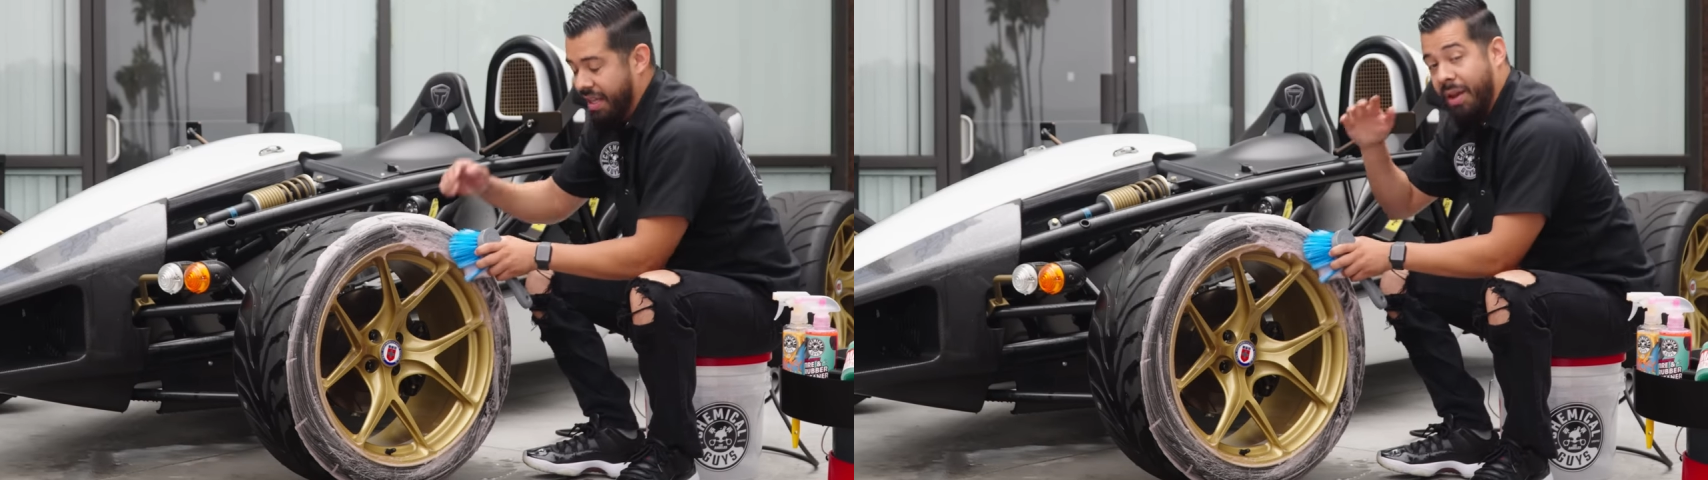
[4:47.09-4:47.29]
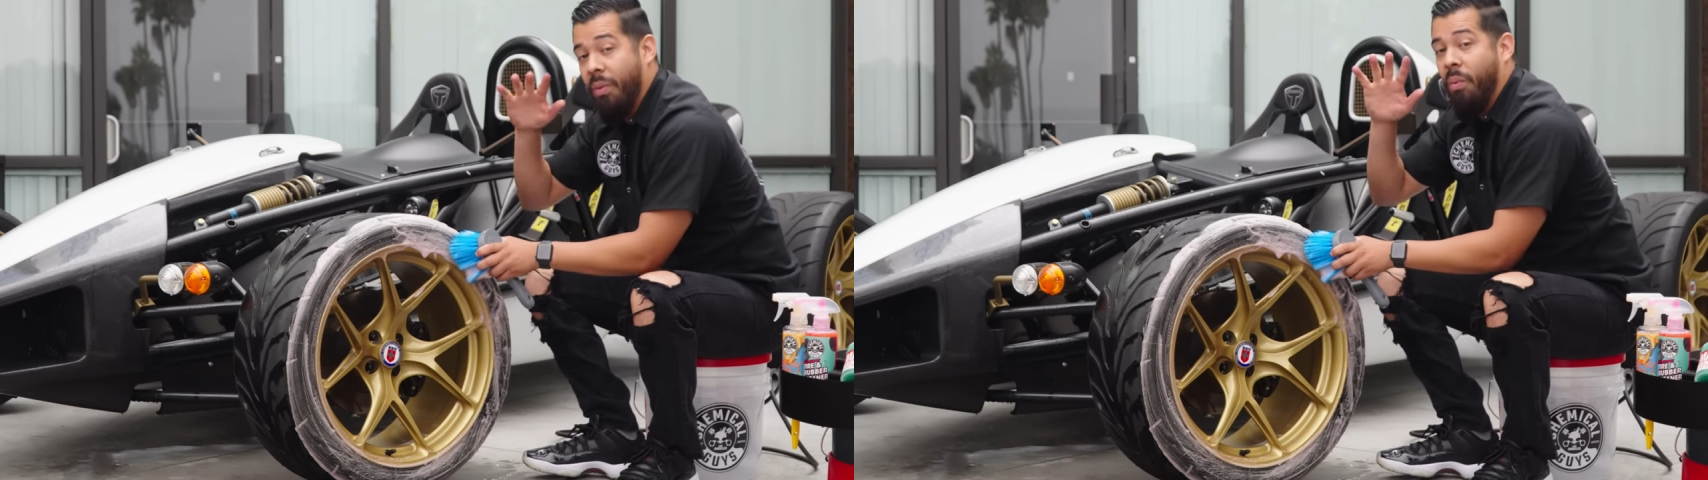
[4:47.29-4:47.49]

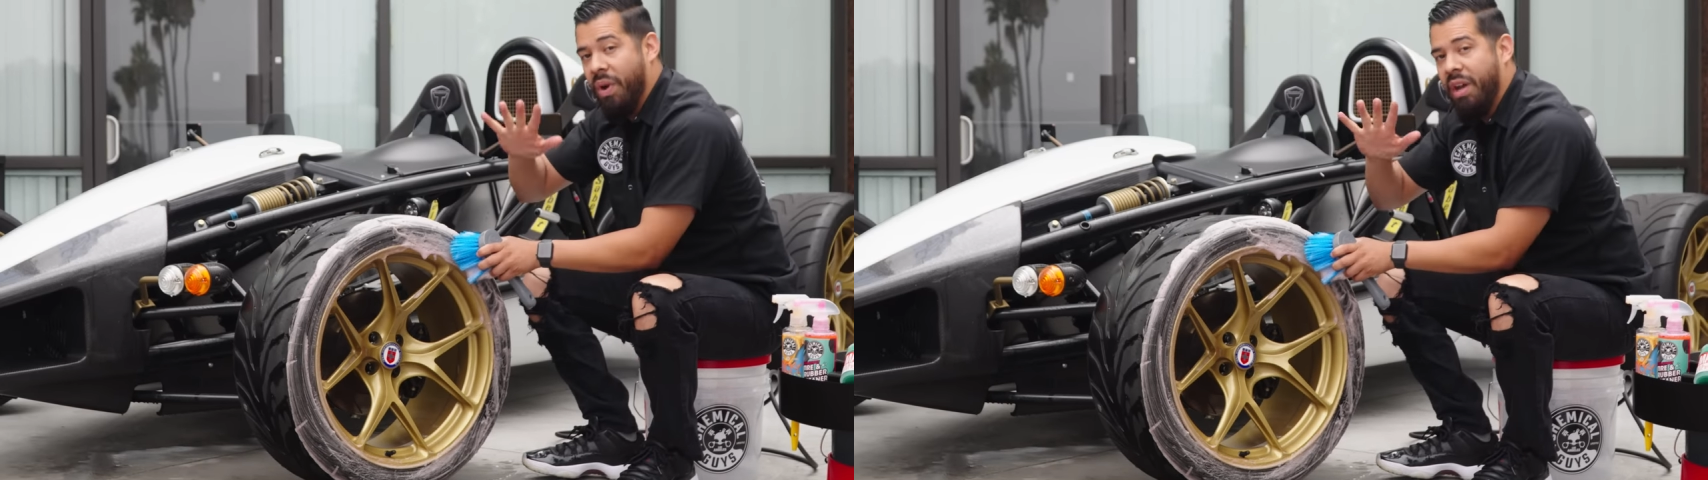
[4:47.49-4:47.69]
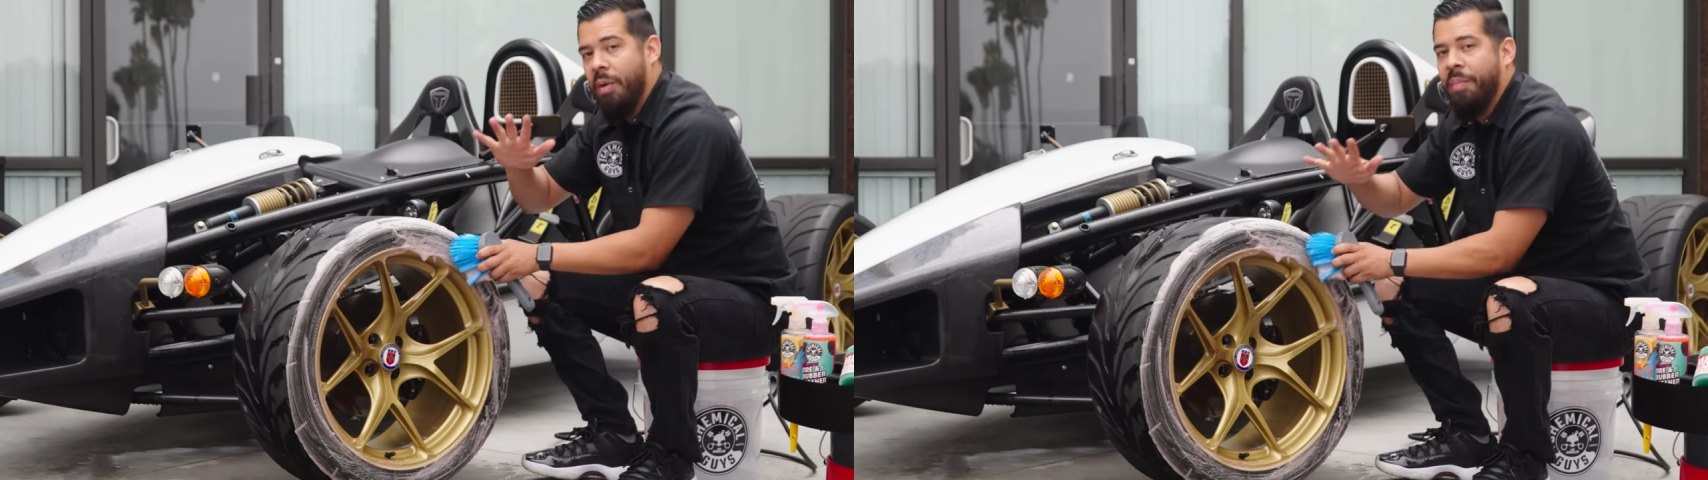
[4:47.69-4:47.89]
it
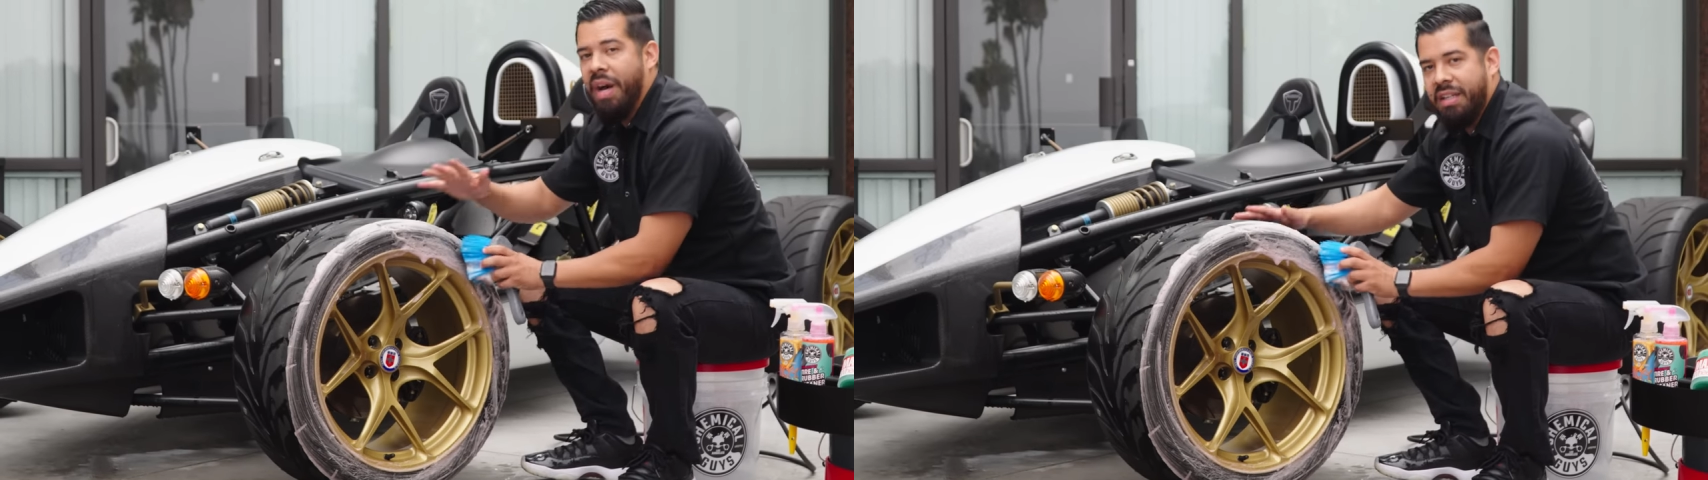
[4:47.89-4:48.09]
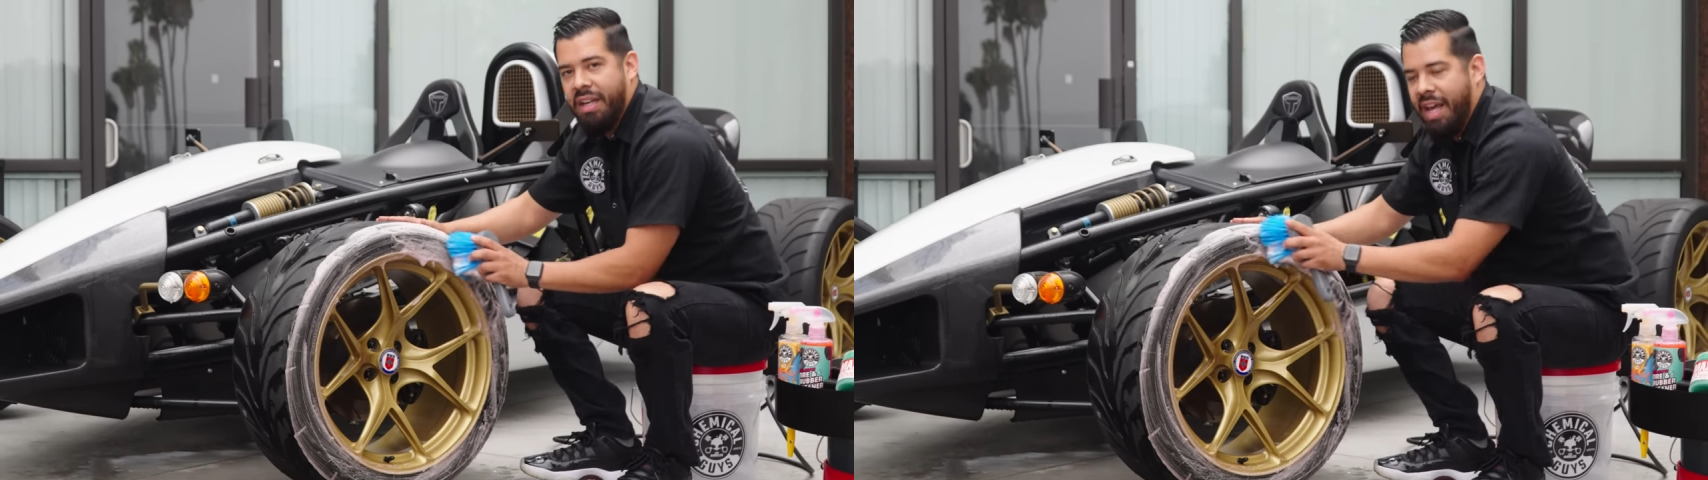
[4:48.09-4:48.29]
will
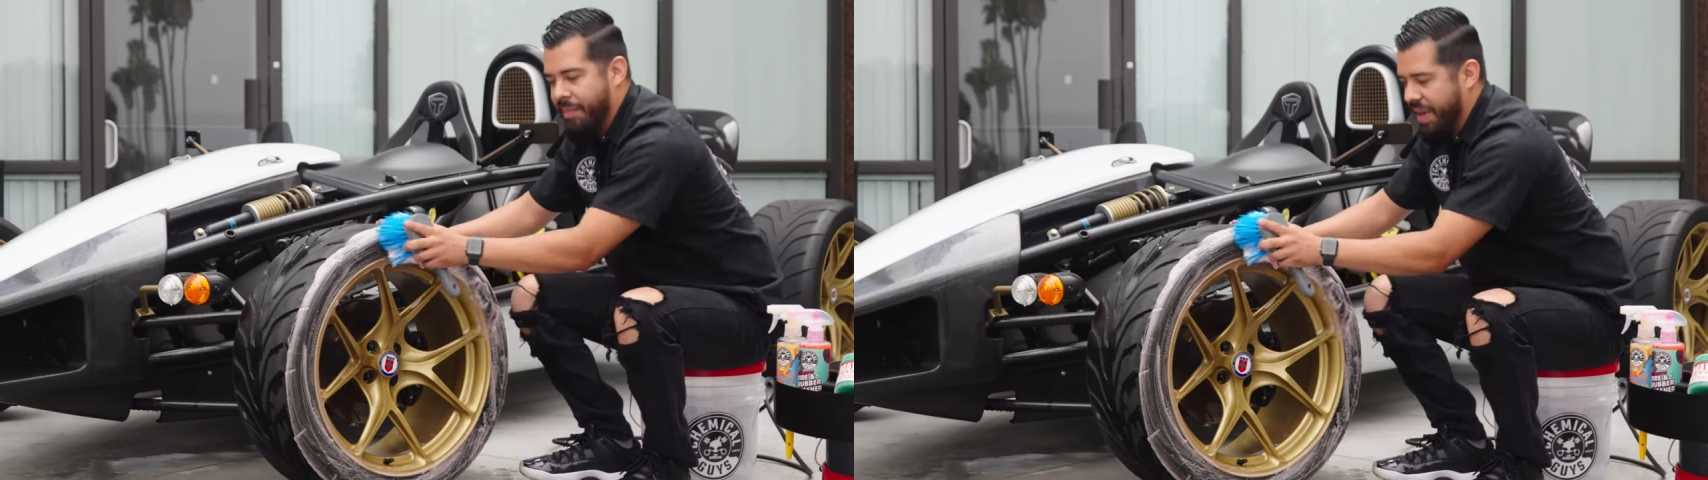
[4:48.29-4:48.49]
bond a lot